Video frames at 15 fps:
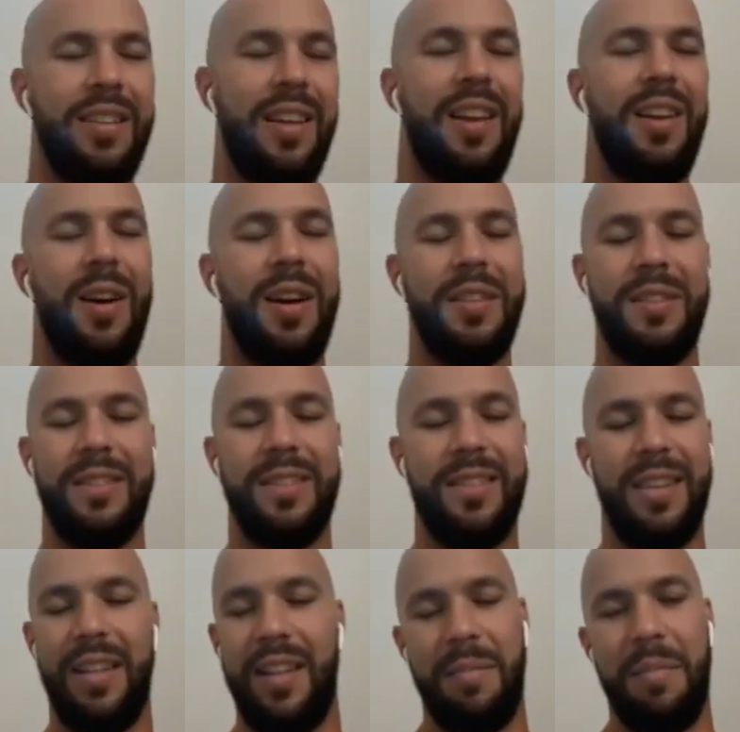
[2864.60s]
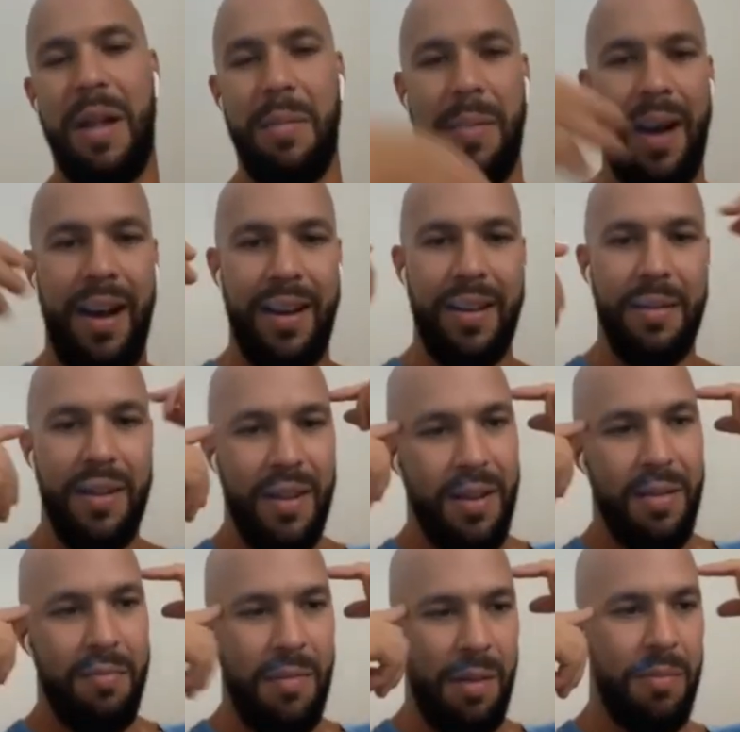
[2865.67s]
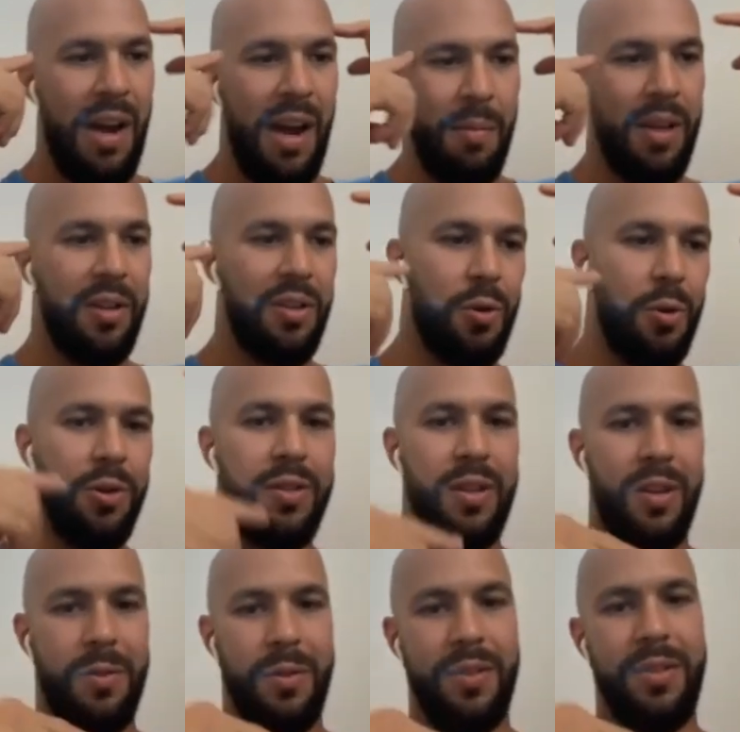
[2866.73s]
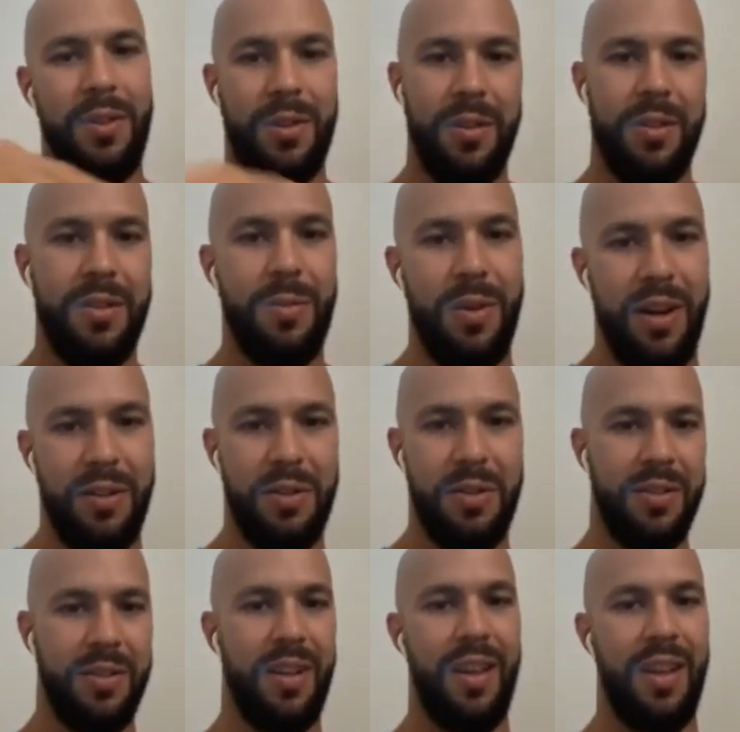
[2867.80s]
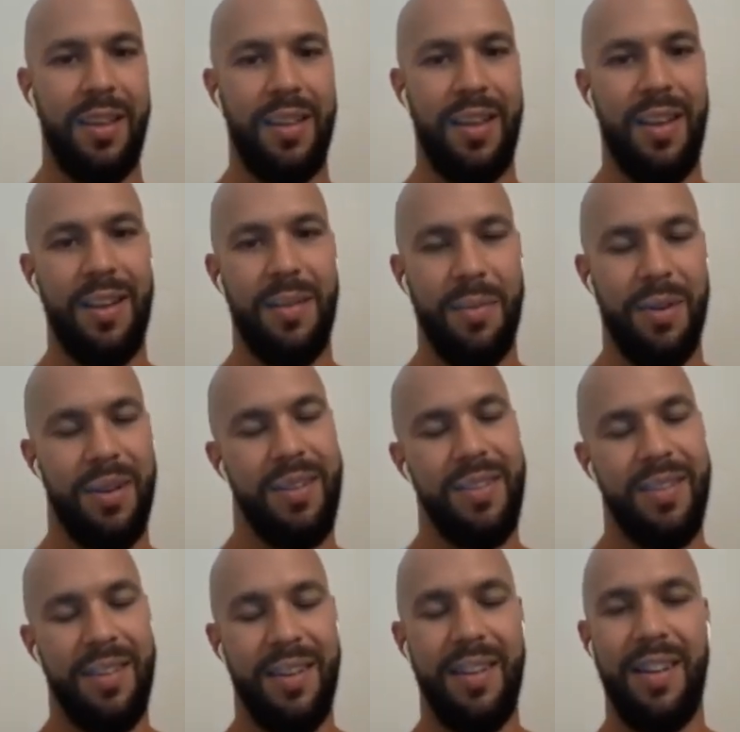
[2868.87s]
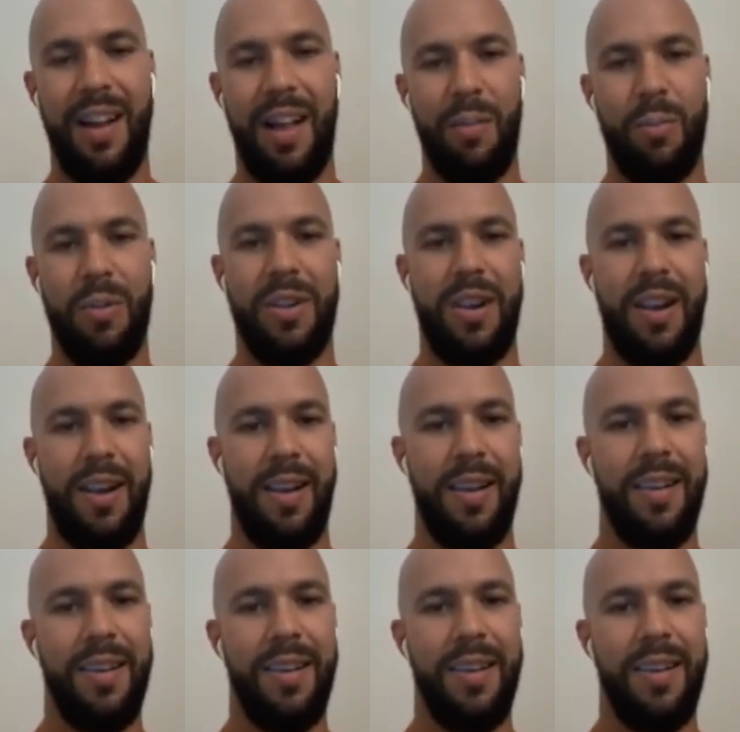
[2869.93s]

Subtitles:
I just, in my mind like short circuits when I try to say it like that, but I'll work on it.